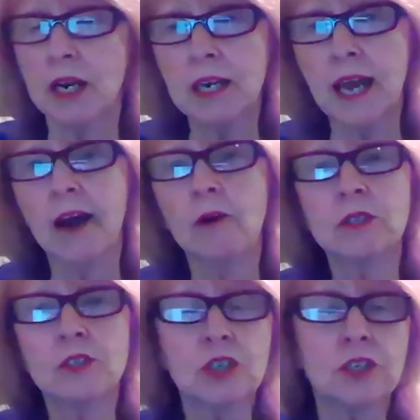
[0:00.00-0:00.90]
Right
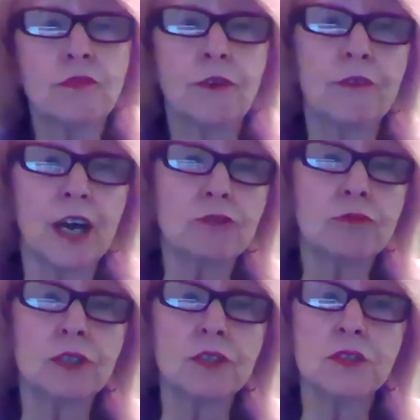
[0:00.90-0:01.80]
now, it's just for
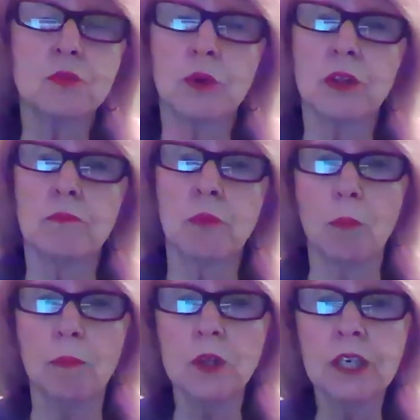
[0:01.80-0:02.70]
veterans with
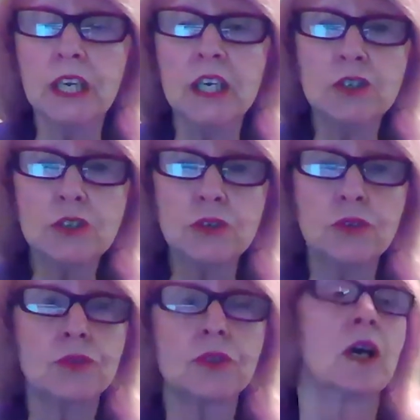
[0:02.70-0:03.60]
mobility
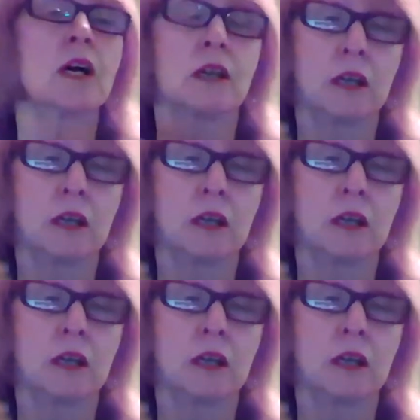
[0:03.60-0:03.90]
issues,